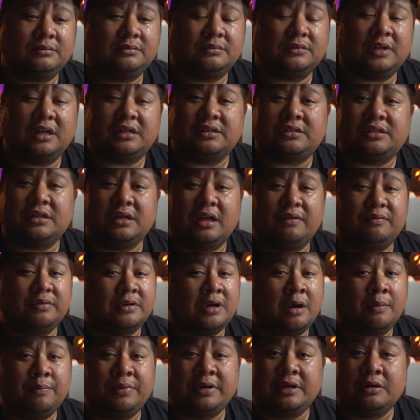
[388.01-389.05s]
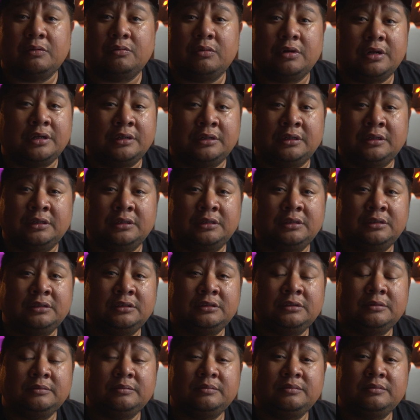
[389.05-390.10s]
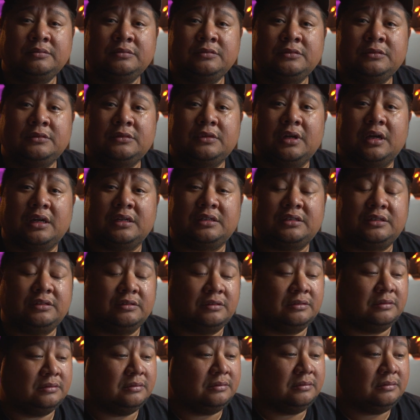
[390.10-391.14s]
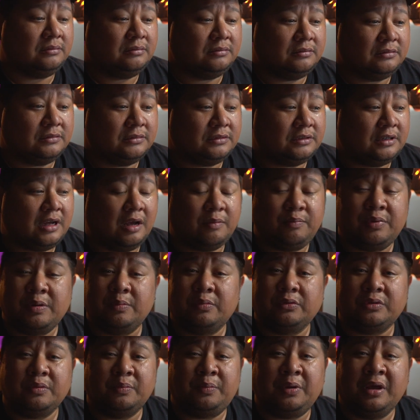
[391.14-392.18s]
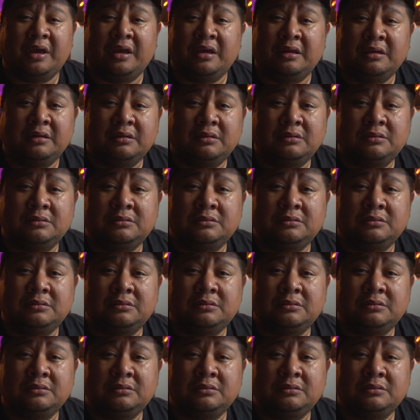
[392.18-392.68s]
I still have a company to run. I still got people to pay.